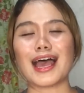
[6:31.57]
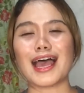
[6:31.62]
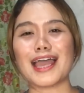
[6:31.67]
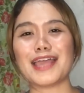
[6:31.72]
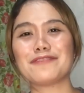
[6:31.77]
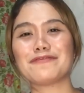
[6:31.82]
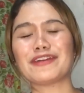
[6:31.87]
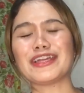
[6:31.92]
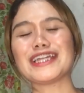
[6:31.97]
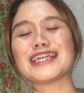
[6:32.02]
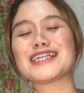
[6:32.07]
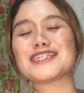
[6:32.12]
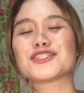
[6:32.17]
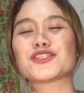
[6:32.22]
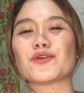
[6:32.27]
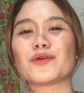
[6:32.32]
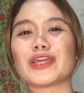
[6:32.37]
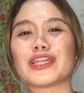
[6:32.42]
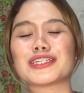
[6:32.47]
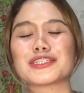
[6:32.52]
Hi, Fernie!
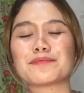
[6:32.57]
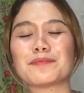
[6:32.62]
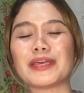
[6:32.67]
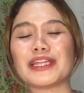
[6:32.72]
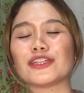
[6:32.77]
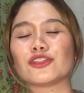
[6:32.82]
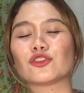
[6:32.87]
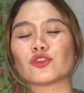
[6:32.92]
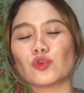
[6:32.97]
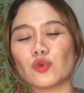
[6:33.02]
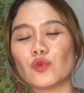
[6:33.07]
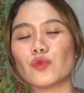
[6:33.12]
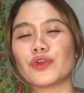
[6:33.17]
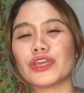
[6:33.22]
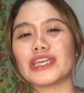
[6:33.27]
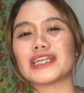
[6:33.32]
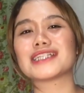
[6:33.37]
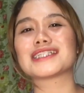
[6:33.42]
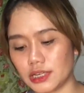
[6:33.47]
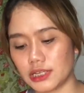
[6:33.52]
So, it has been 2
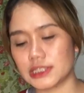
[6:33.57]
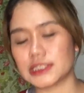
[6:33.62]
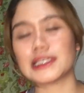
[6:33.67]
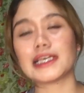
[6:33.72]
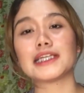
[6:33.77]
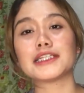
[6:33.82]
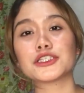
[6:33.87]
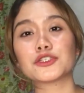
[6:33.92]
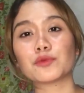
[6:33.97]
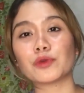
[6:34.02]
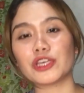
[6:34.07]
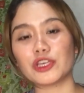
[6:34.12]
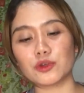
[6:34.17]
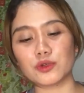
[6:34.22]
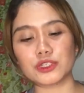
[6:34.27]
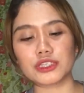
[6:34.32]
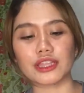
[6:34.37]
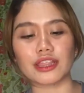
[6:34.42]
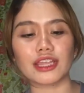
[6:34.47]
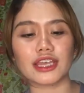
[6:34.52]
weeks since we
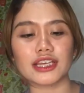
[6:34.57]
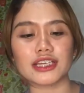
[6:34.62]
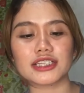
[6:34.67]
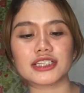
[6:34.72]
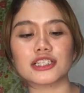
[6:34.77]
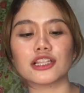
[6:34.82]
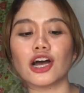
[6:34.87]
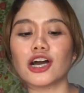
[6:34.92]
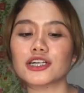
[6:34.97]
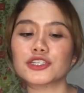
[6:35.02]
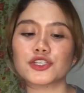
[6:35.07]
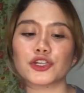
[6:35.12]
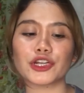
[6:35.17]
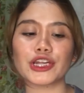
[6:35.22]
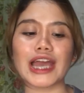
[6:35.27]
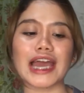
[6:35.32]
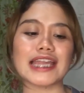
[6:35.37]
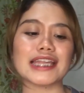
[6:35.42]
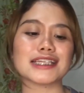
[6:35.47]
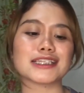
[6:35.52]
used this Luxe
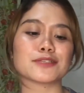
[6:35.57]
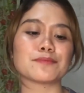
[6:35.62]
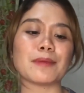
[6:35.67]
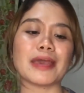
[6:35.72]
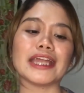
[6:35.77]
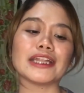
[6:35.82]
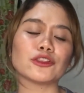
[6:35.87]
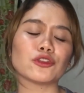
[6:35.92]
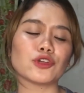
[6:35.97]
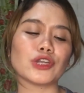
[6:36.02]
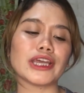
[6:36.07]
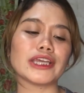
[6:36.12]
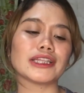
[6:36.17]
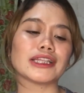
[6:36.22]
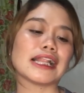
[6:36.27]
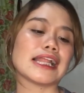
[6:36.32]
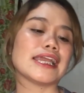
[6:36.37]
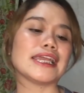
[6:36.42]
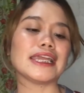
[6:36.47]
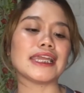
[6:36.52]
Organix Bentonite
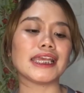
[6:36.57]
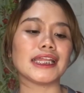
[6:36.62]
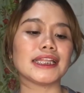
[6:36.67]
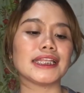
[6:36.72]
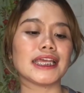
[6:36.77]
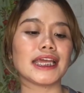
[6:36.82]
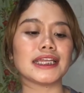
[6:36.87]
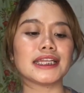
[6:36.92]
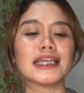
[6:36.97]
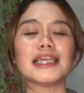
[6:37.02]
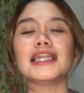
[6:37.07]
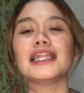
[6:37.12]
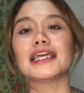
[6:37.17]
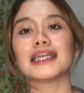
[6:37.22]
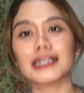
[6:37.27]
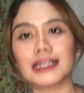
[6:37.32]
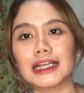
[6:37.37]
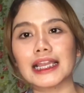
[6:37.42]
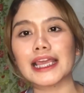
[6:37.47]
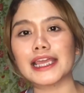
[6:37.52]
Clay Indian
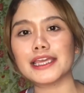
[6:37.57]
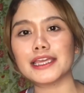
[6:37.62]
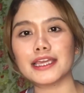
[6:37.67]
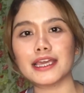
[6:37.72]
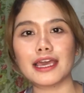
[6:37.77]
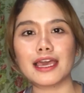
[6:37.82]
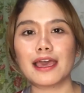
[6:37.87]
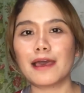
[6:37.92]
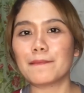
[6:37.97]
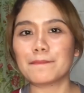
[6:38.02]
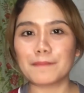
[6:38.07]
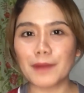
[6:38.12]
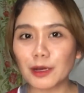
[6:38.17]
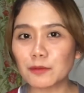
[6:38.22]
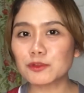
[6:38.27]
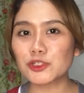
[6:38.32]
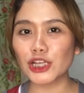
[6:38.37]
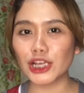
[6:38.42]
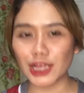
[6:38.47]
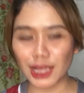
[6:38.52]
Healing Clay.
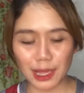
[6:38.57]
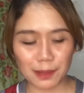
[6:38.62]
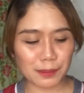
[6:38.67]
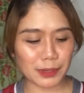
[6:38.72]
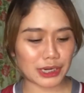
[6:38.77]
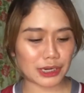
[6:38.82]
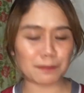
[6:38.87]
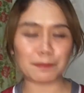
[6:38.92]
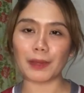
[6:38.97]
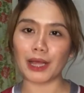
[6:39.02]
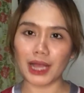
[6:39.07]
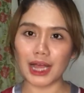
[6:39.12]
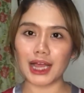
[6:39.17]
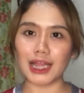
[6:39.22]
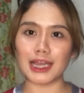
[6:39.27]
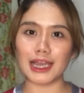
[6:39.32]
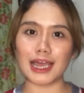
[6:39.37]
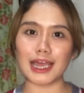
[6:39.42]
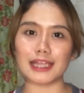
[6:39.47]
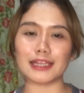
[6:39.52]
Momshing haba ng
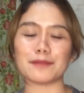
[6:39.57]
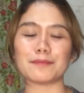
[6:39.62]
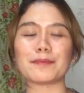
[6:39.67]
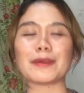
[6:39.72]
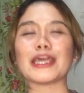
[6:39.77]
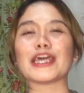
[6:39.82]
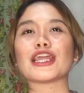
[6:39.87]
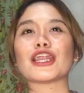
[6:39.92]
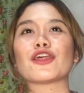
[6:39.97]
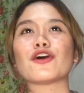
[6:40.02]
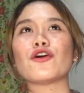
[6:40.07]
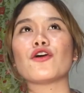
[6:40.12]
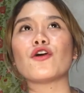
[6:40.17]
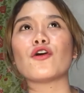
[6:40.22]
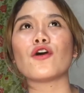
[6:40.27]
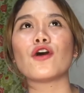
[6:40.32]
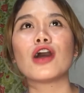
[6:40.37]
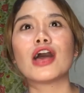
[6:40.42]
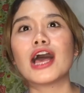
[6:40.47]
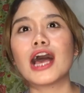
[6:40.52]
pangalan.
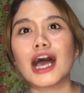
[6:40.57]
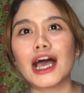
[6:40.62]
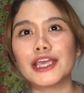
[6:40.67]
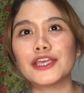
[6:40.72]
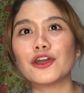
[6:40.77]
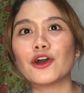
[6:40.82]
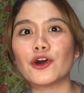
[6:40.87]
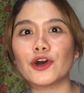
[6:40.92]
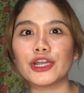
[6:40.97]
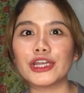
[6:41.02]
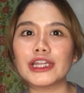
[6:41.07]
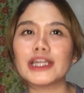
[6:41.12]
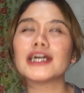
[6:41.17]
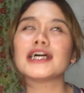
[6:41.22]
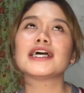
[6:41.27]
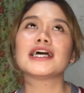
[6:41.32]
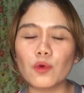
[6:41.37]
Pero, ayun,